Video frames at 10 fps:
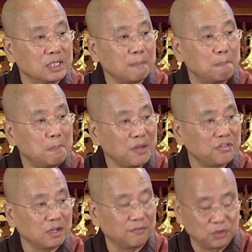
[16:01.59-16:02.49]
is a
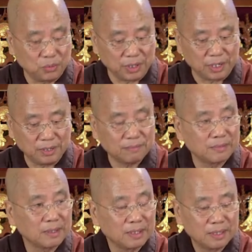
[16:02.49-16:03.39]
method of doing
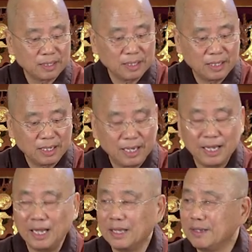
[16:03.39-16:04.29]
it.
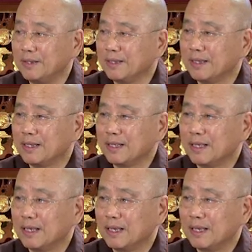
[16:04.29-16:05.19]
And
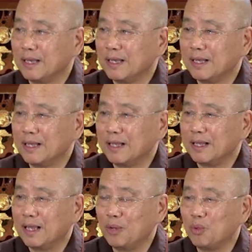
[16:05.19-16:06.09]

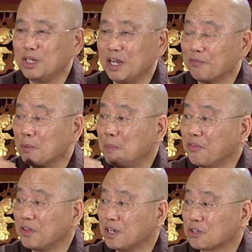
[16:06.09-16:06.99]
when, if the
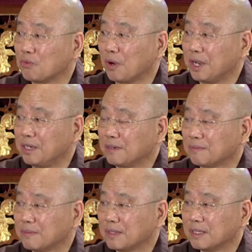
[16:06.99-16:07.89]
method is right,
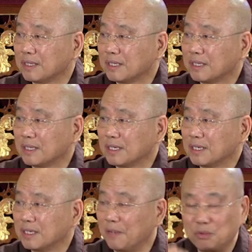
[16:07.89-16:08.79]

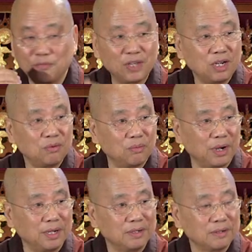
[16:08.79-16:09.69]
if you have done it
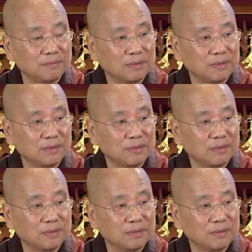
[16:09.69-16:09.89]
right,